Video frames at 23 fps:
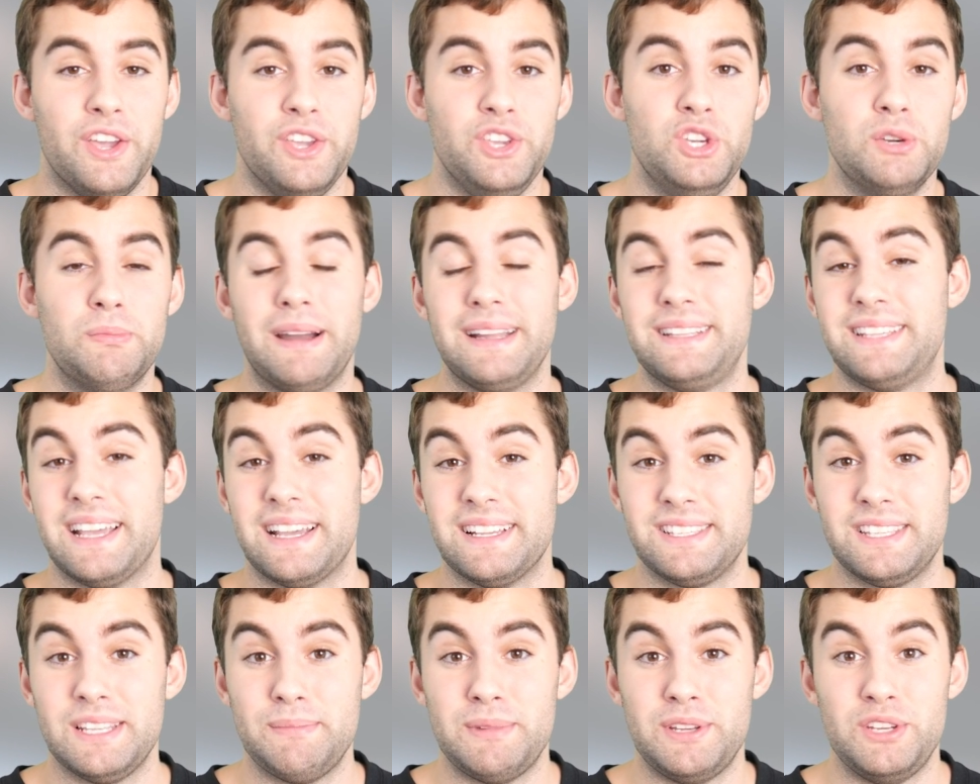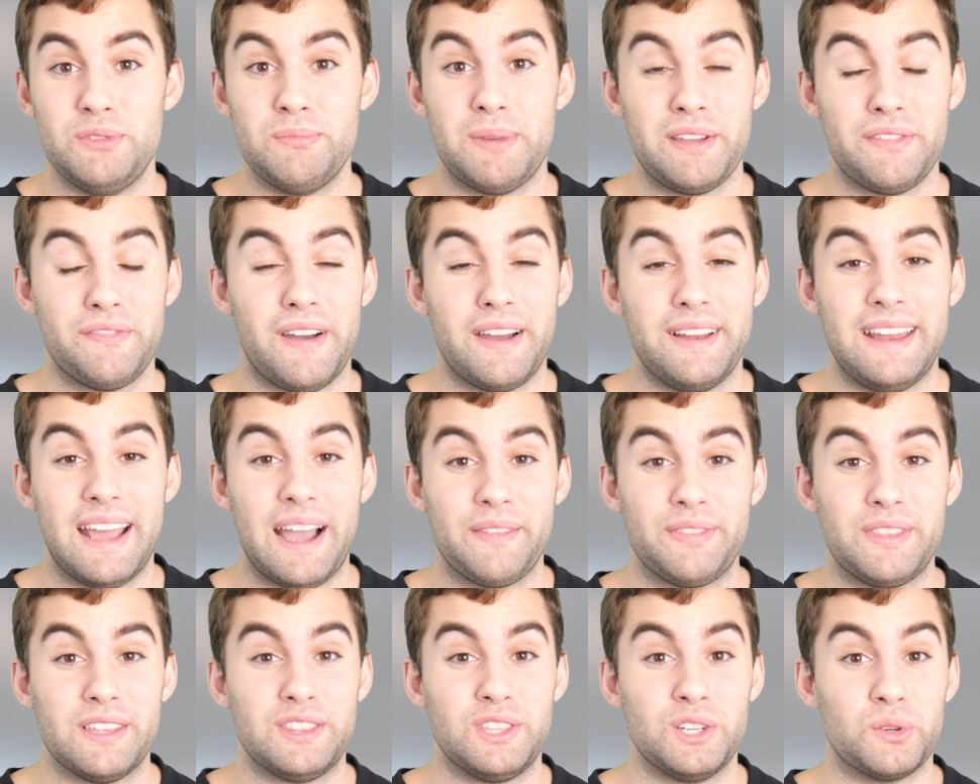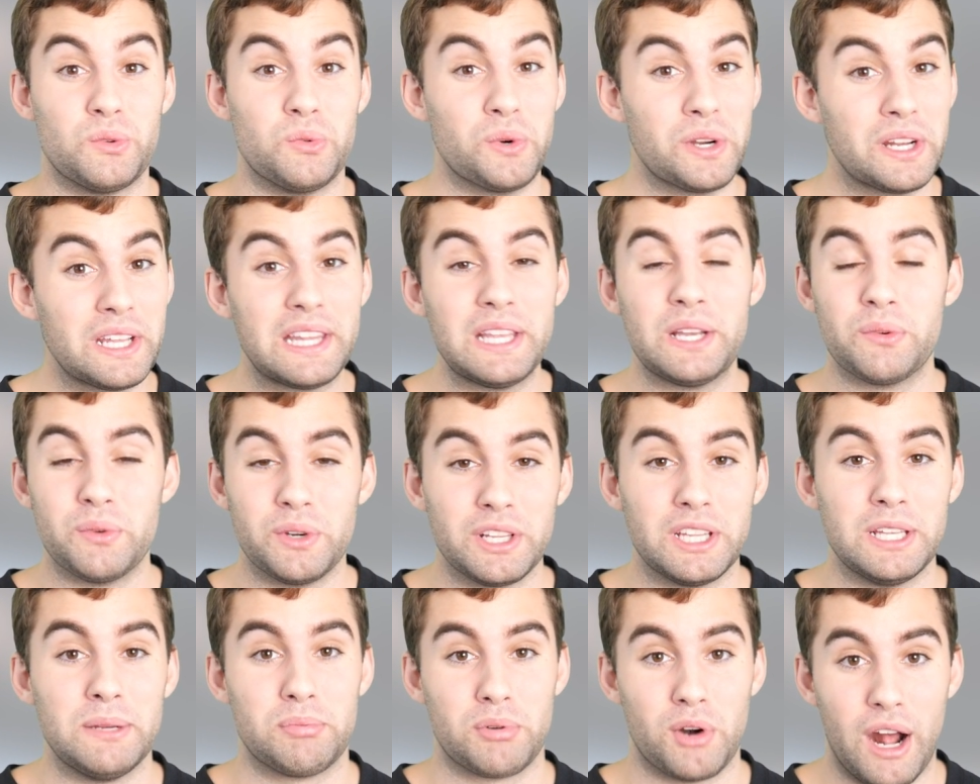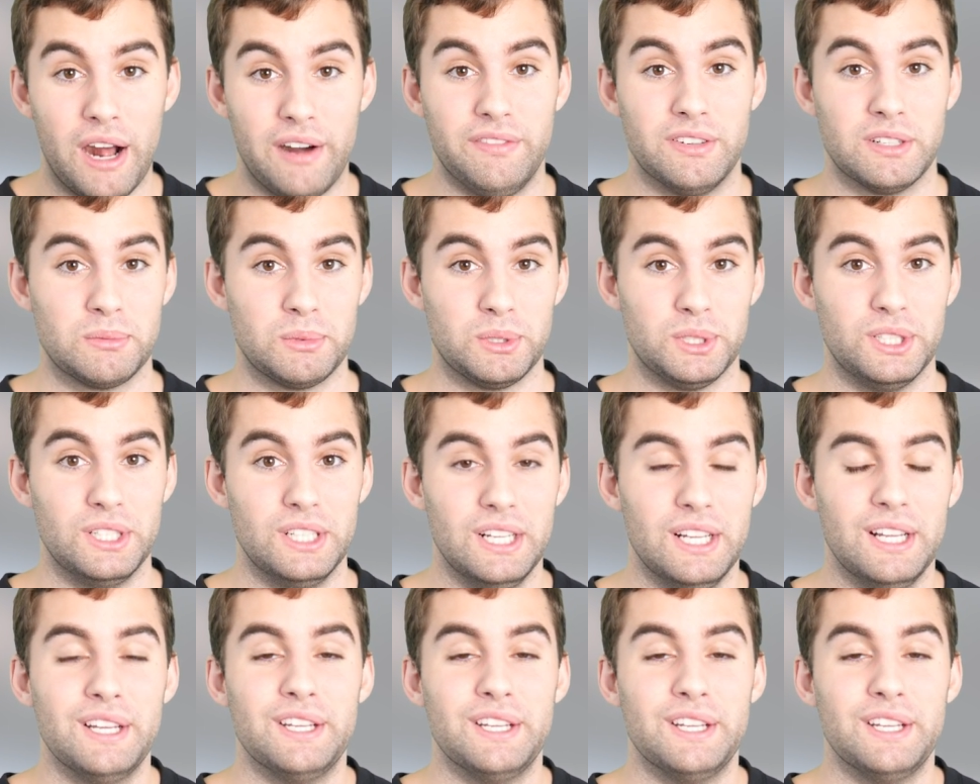you might test them and you might find out that they're really, really profitable.